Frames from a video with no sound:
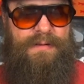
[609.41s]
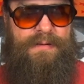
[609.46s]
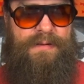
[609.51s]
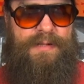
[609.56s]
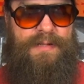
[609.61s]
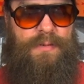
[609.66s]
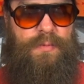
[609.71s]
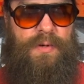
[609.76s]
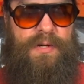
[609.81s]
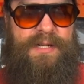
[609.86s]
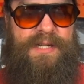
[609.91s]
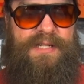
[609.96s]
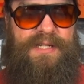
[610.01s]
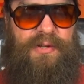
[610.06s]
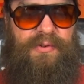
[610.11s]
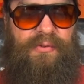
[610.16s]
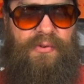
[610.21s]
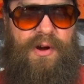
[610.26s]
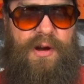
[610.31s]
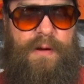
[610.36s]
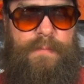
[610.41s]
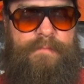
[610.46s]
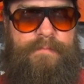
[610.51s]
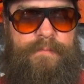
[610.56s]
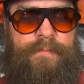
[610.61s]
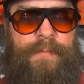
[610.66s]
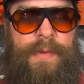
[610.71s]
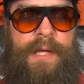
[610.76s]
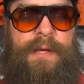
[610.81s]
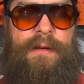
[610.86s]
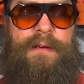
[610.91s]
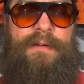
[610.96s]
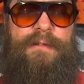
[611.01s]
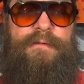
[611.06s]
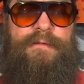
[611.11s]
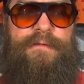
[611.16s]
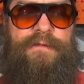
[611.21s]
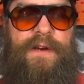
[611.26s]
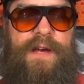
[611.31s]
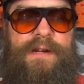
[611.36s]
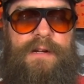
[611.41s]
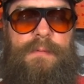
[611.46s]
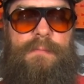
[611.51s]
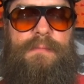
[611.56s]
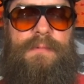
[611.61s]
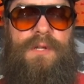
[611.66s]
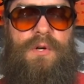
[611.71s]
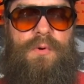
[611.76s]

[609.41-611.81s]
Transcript: This one is from Venom